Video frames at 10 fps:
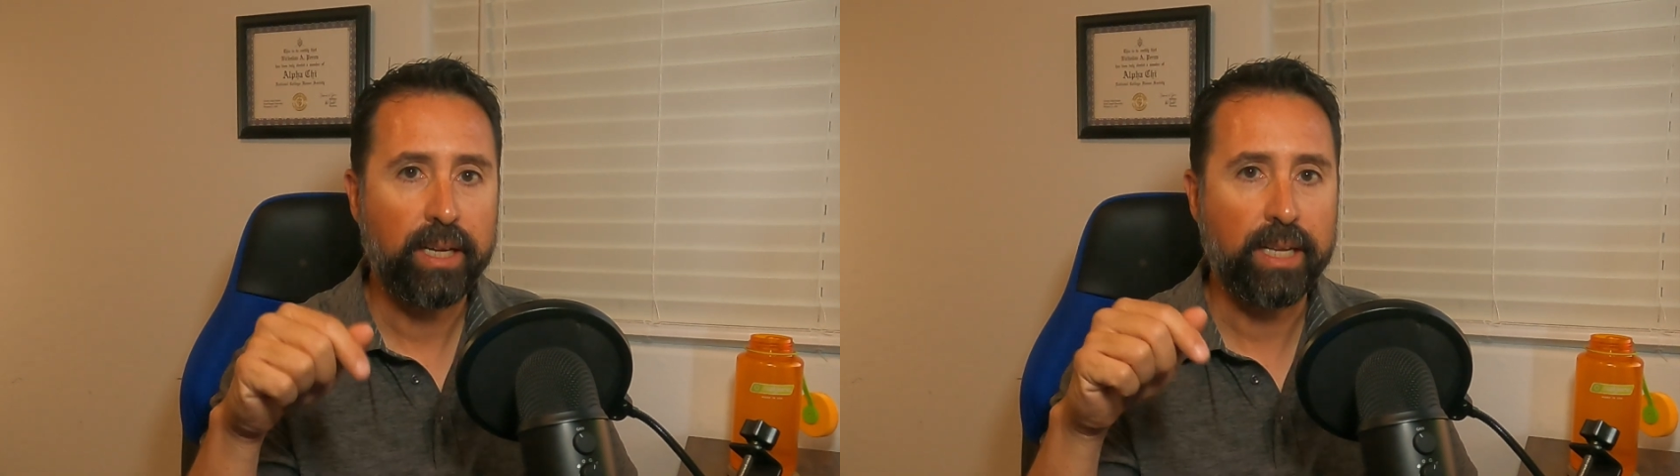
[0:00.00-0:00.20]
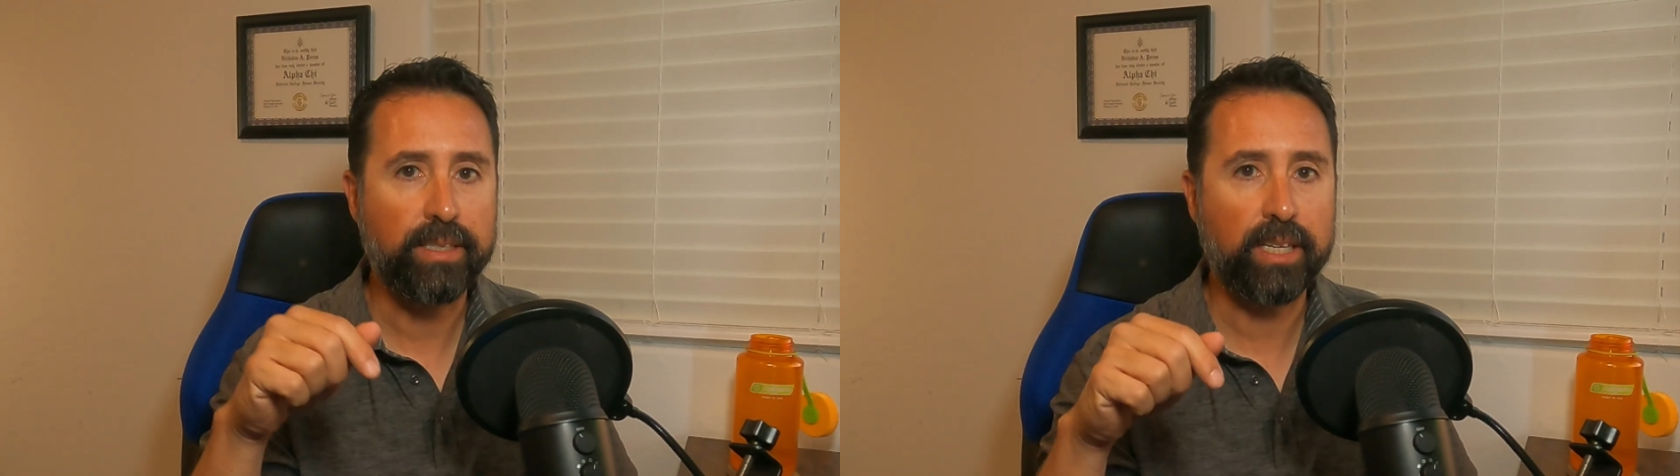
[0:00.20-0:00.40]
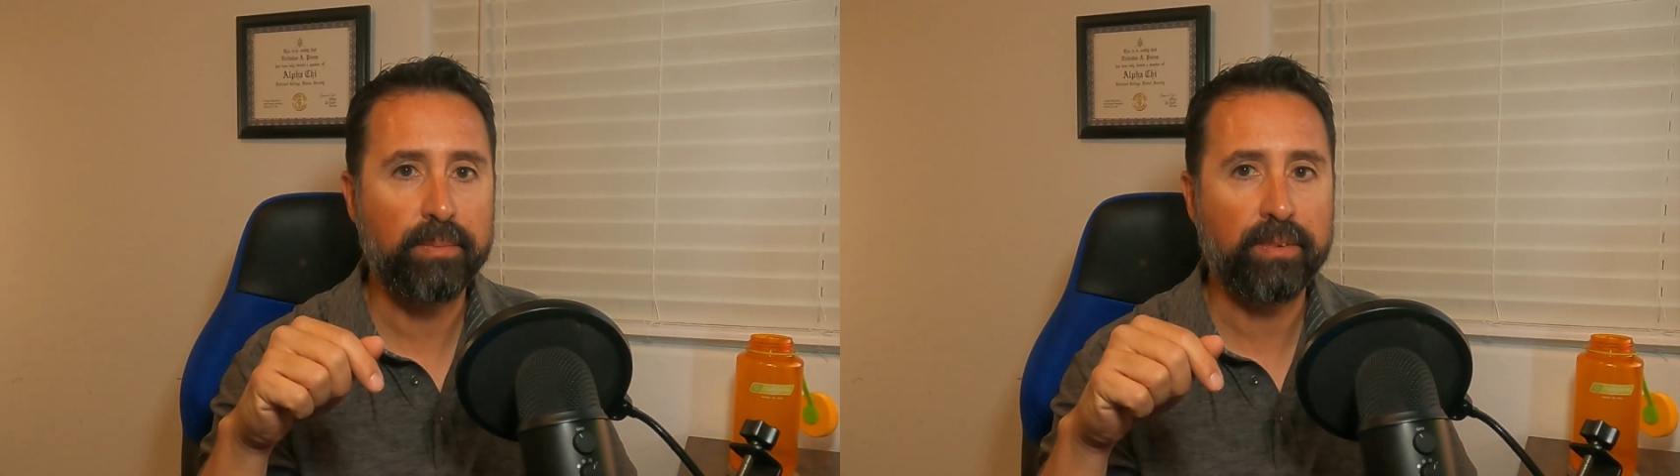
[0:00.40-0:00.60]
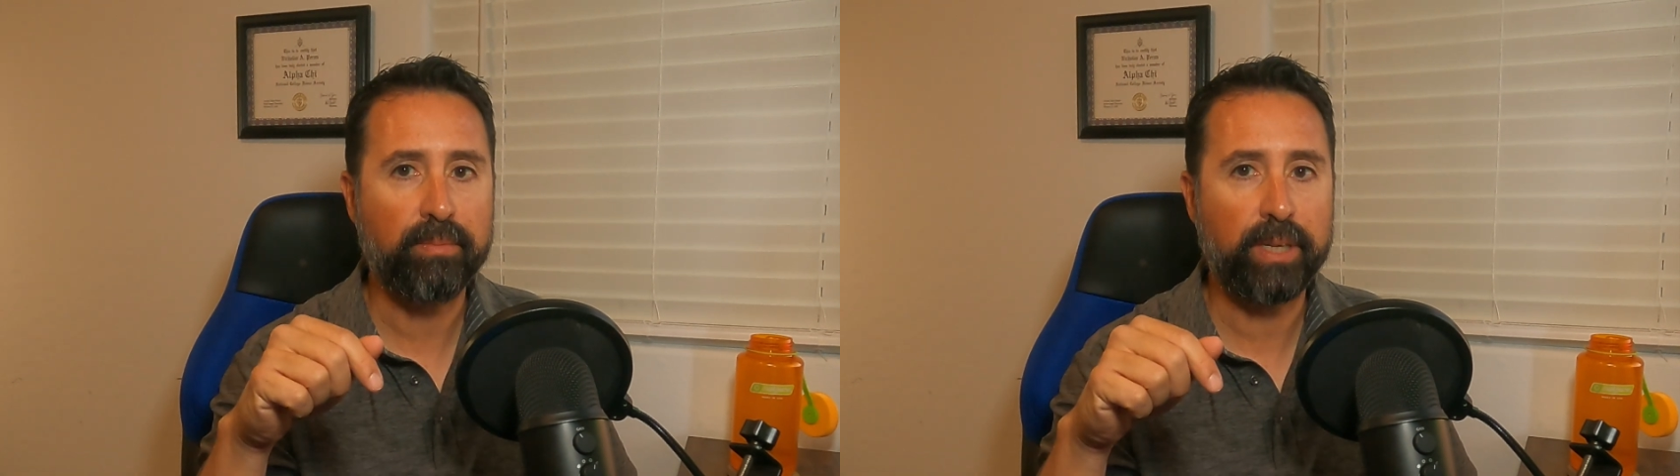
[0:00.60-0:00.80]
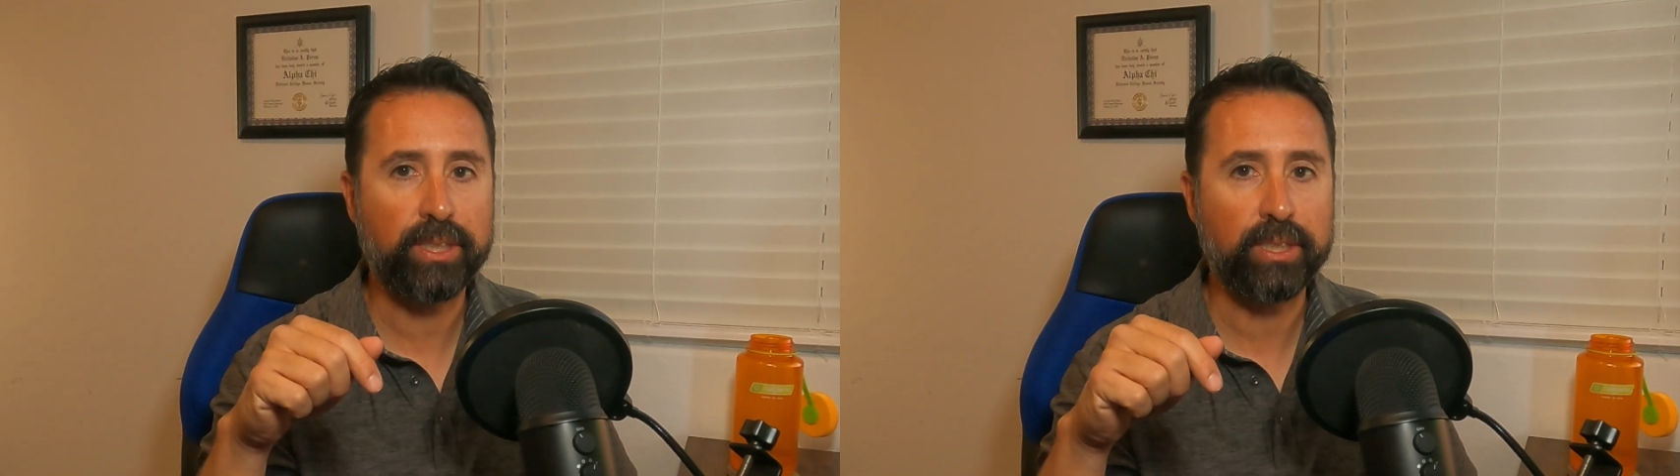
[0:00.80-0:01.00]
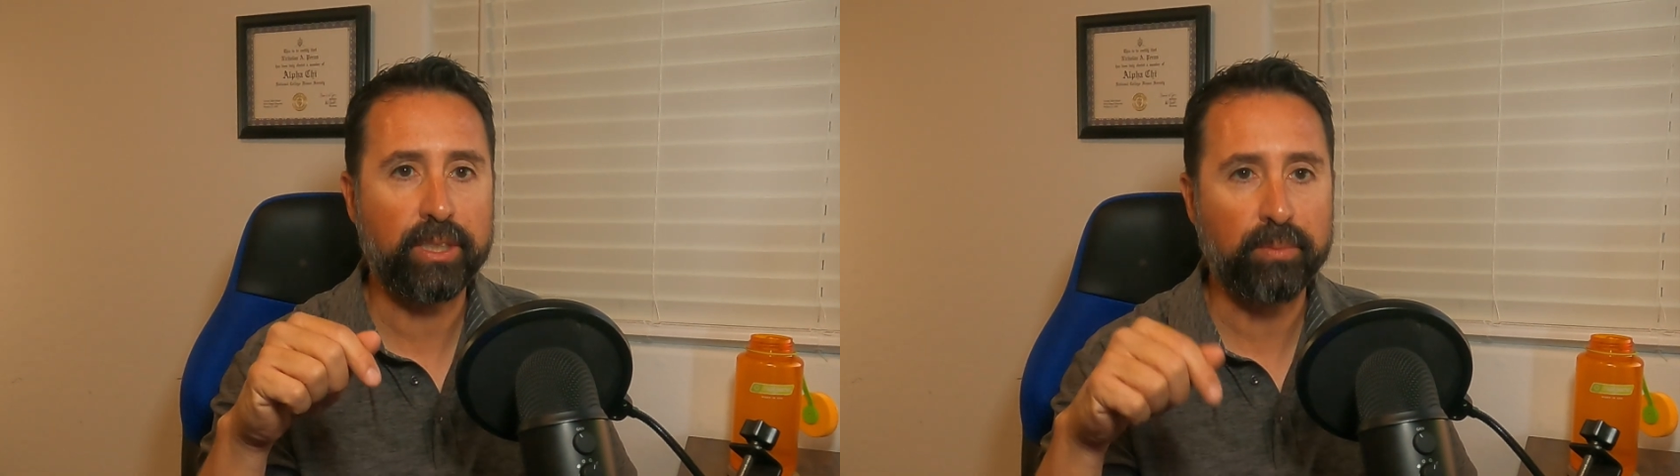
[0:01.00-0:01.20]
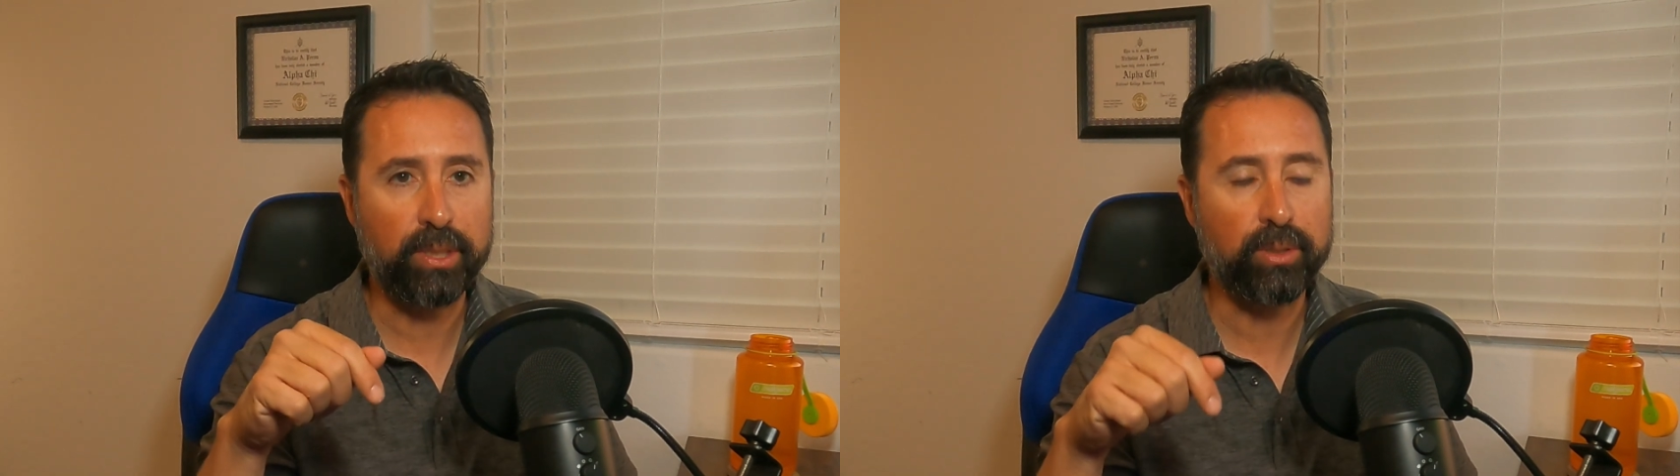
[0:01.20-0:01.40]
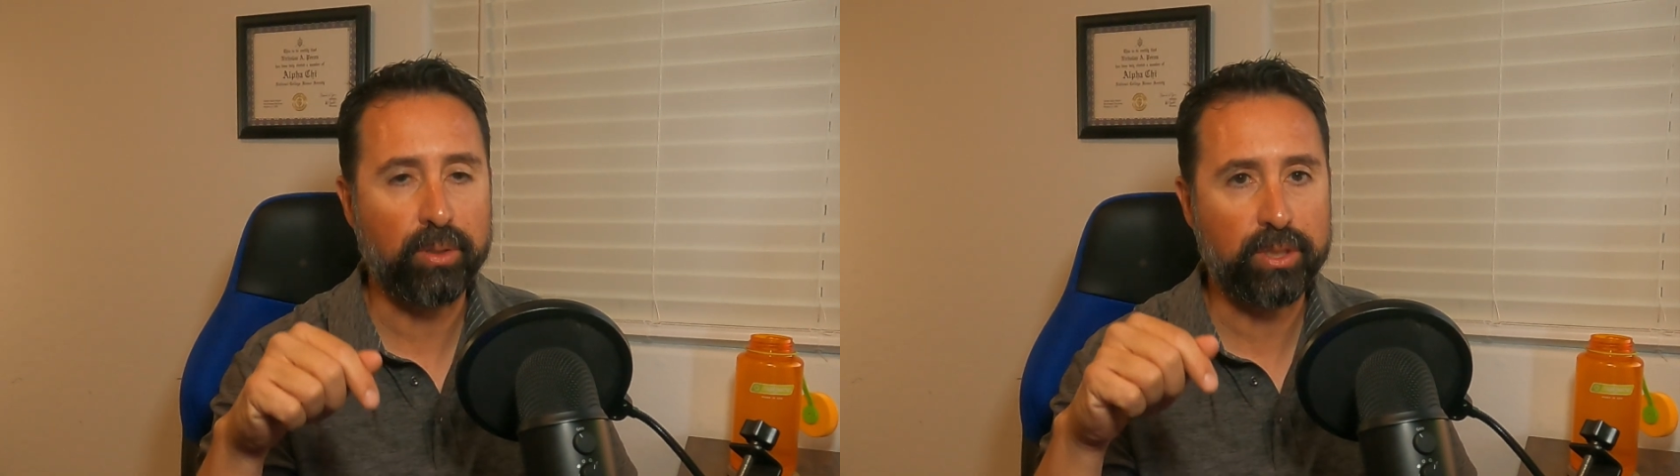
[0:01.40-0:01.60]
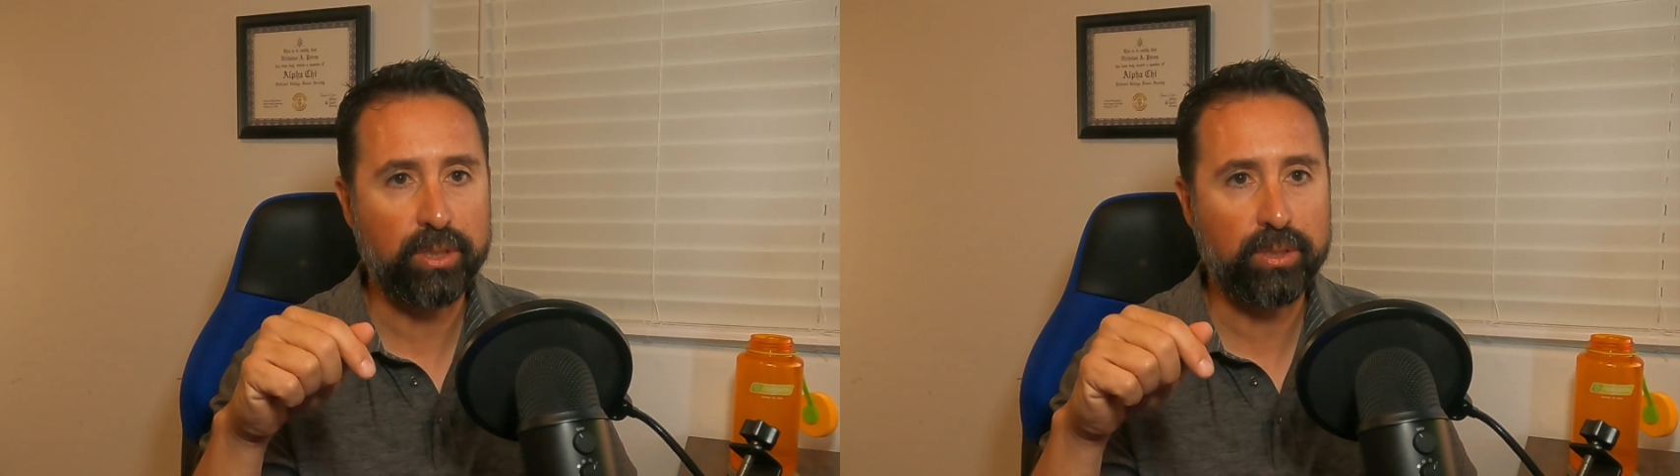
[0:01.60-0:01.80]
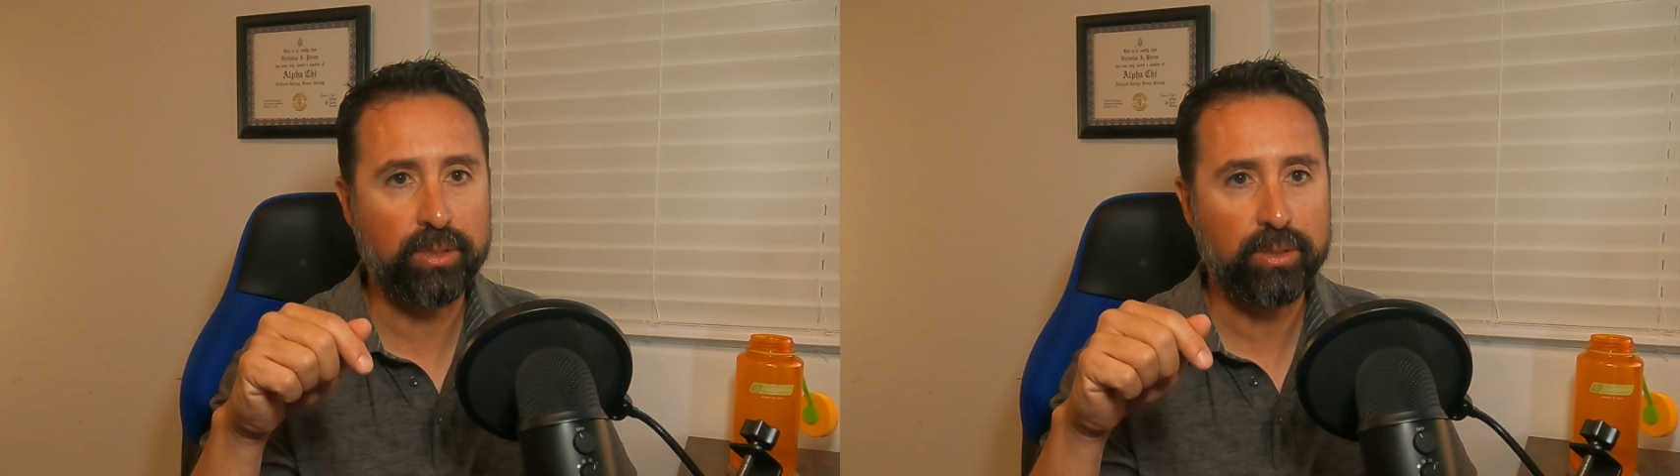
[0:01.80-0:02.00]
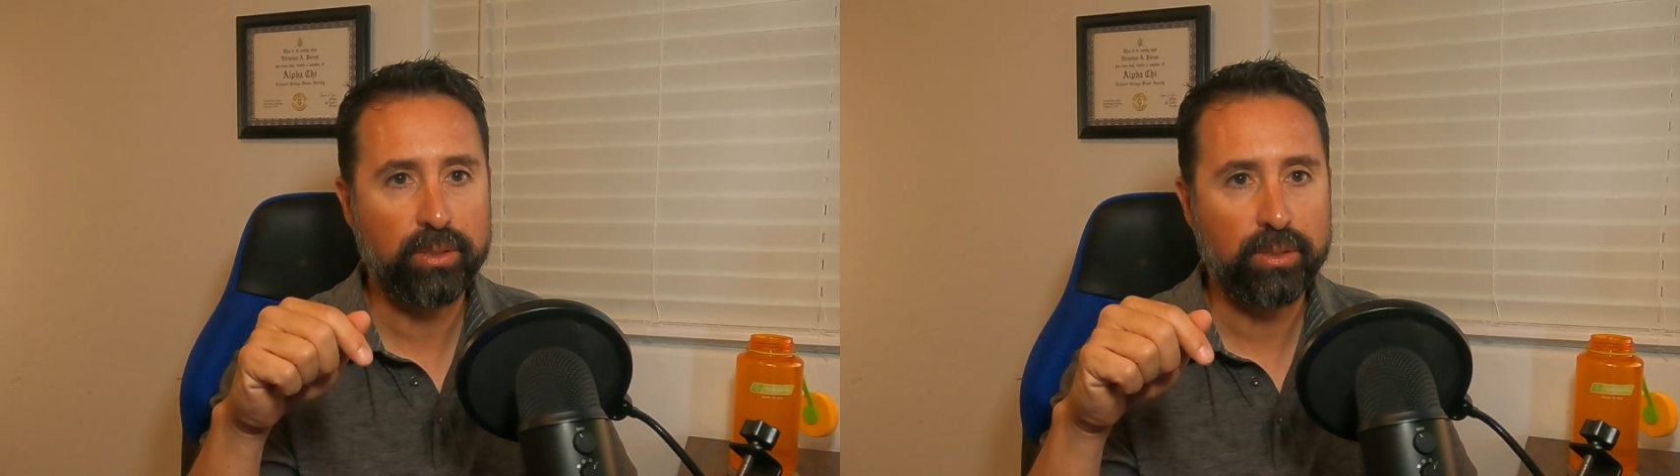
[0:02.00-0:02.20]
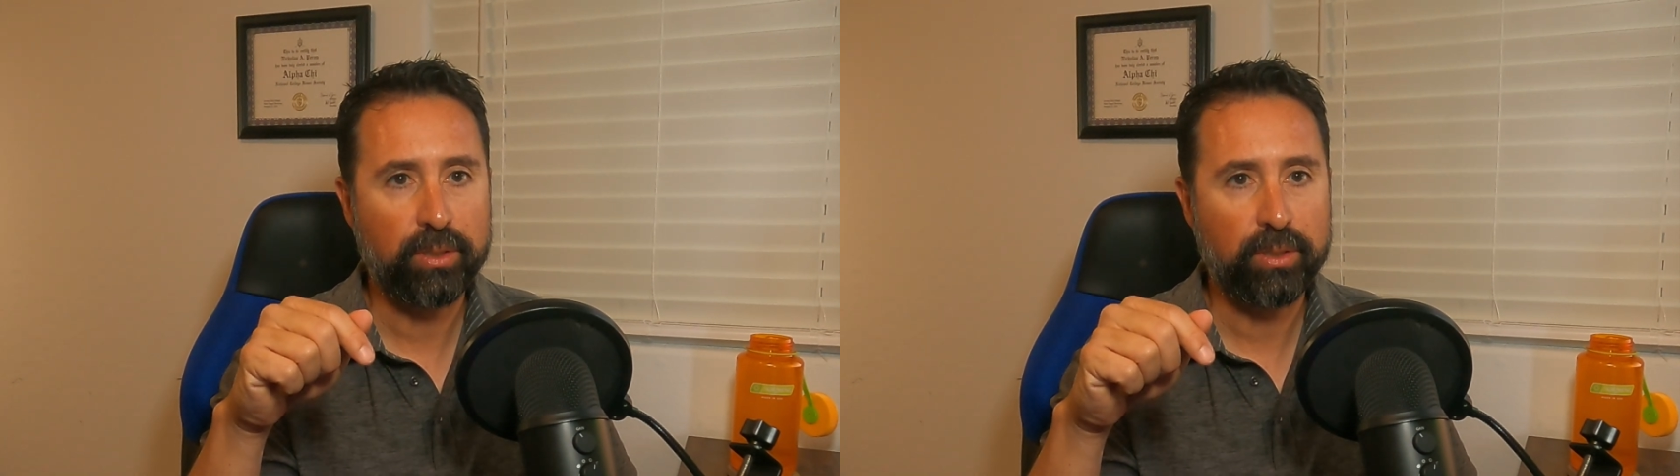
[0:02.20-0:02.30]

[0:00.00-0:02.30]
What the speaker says: and some information in the resources